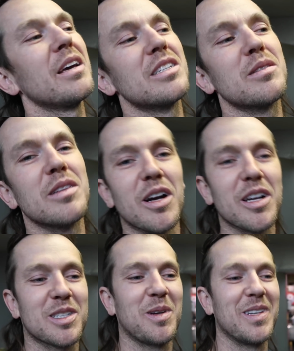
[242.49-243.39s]
and they're
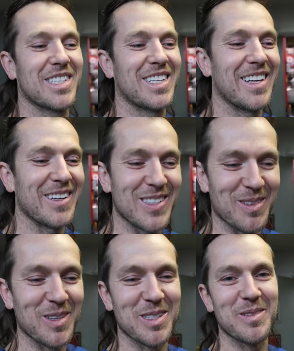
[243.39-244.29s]
also it's
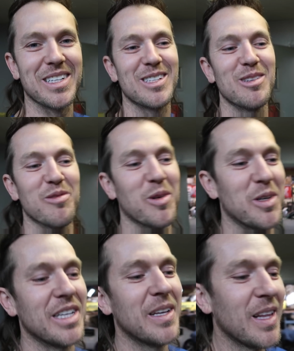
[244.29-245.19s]
supposed to be a
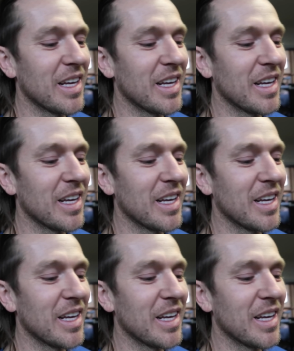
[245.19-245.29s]
240.